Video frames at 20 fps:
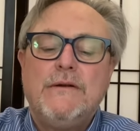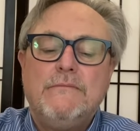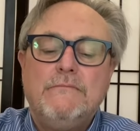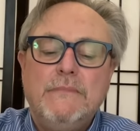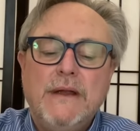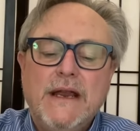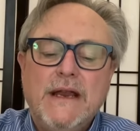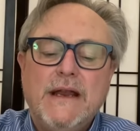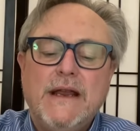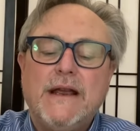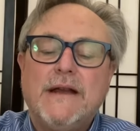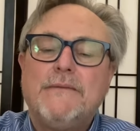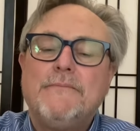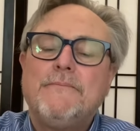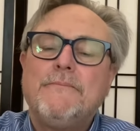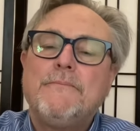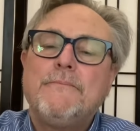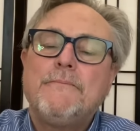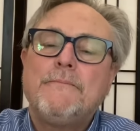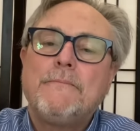meaning,
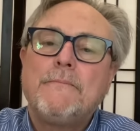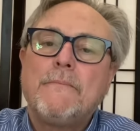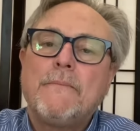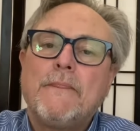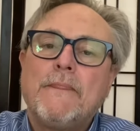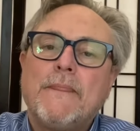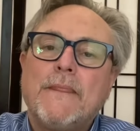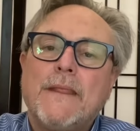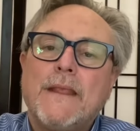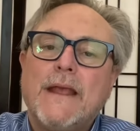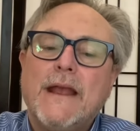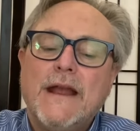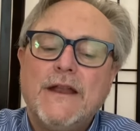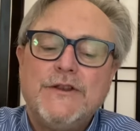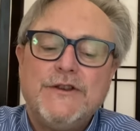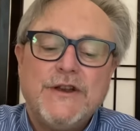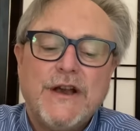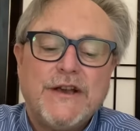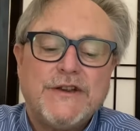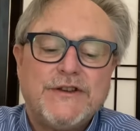
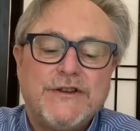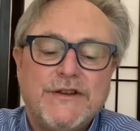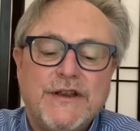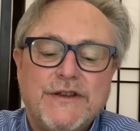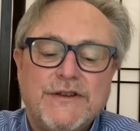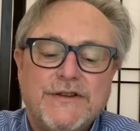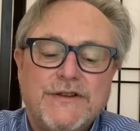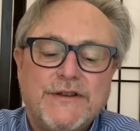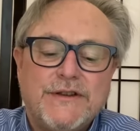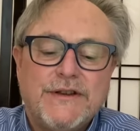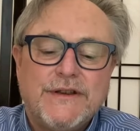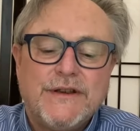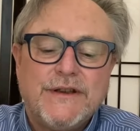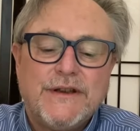and justice.